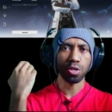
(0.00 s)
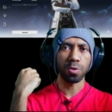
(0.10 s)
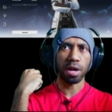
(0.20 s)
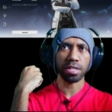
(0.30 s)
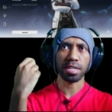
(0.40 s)

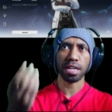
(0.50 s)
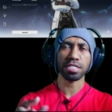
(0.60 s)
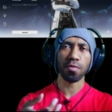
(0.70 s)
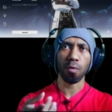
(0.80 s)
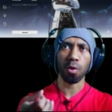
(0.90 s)
you are
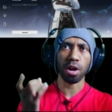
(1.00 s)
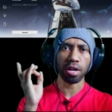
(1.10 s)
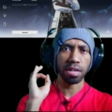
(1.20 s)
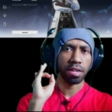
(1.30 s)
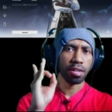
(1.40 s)
gacha
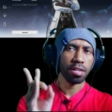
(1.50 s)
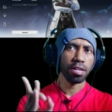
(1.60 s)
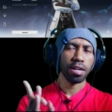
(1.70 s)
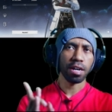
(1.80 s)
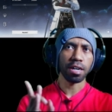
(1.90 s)
for
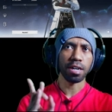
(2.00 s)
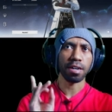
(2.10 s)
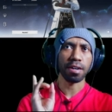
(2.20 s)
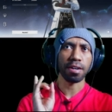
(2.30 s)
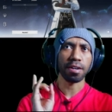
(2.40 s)

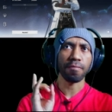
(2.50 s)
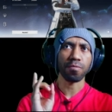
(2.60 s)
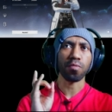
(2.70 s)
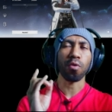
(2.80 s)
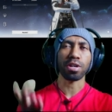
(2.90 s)
uh,
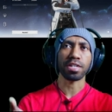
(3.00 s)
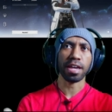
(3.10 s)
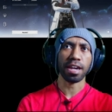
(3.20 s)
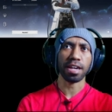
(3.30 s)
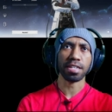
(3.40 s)
for the
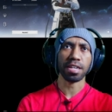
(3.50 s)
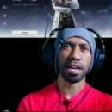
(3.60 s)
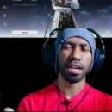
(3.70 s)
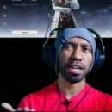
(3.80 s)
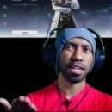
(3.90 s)
char
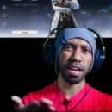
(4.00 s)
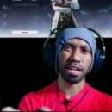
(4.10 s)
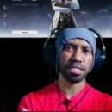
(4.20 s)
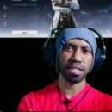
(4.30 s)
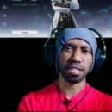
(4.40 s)
char
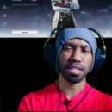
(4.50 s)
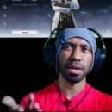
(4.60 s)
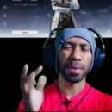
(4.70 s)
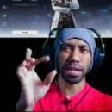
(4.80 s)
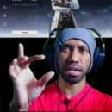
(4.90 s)
character
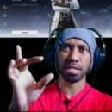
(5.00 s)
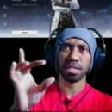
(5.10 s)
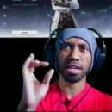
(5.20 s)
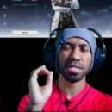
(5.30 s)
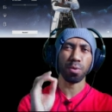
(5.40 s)
a banner
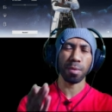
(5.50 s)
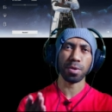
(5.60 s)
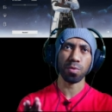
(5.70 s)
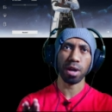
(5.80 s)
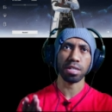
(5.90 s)
not a
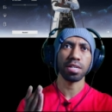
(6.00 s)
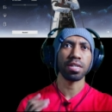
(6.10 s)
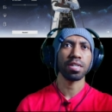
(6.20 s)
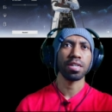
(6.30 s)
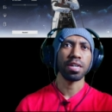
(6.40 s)
weapon one
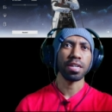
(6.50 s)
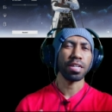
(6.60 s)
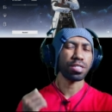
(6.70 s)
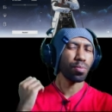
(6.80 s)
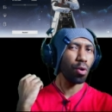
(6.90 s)

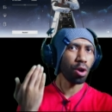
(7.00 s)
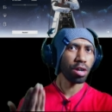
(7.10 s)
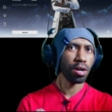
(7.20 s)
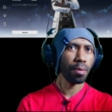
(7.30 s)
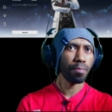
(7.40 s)
it's
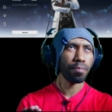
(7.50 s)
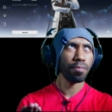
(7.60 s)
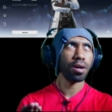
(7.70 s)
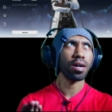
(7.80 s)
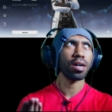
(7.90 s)
more of
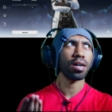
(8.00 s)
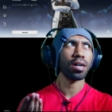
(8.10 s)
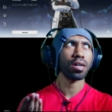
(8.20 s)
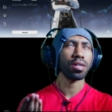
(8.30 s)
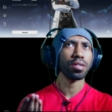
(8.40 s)

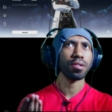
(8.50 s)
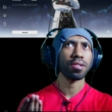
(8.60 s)
uh,